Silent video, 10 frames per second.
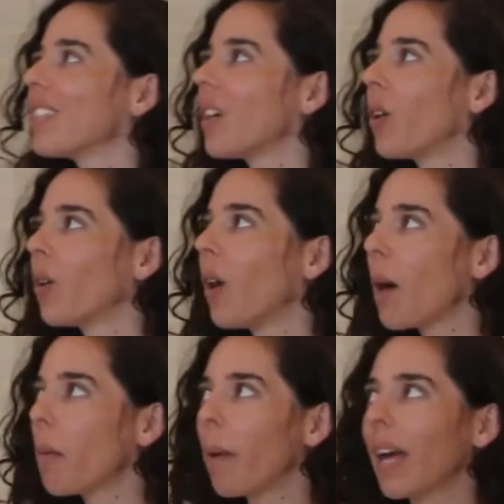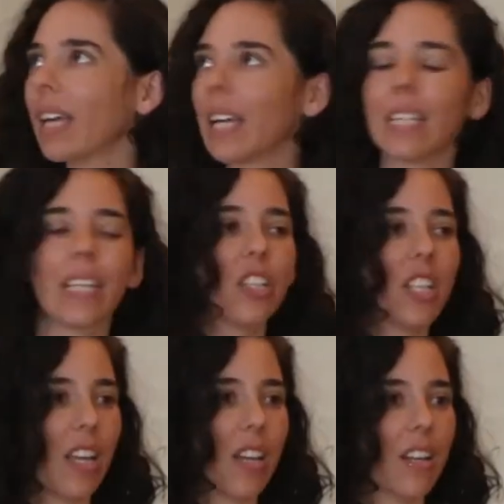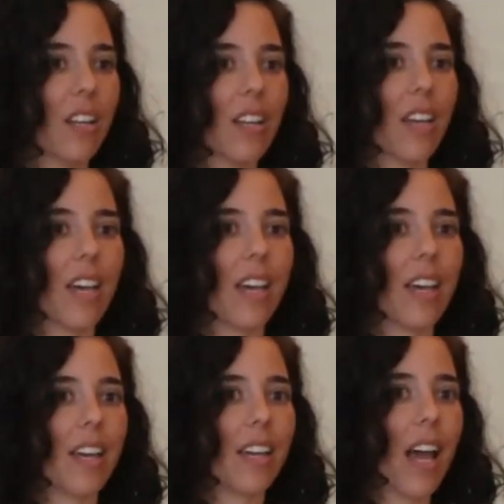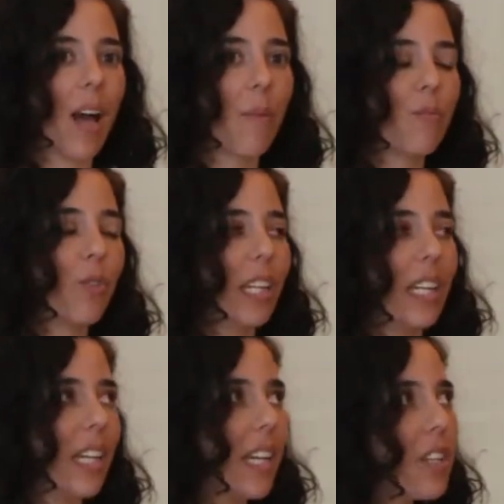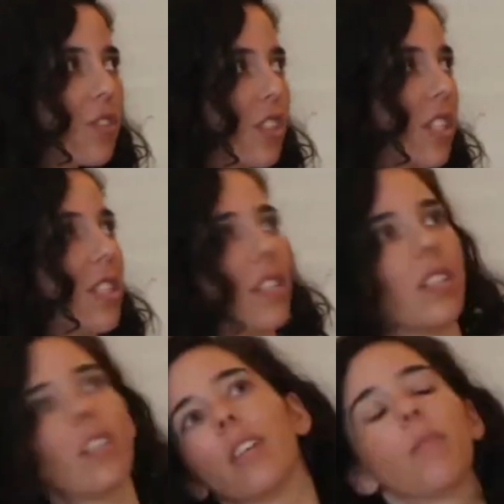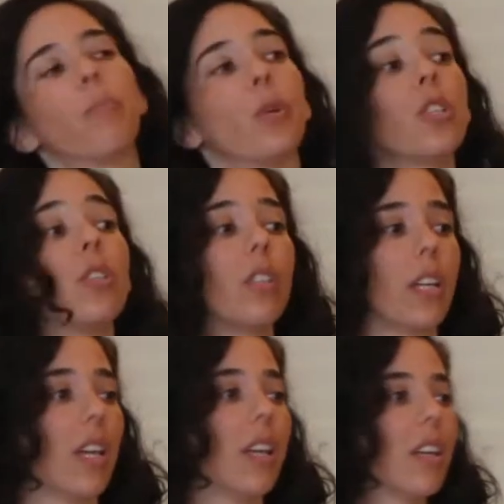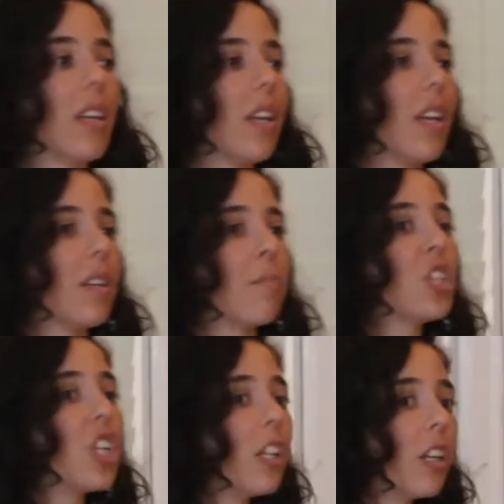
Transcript: So I'm a back-end engineer, and I'm really interested personally in machine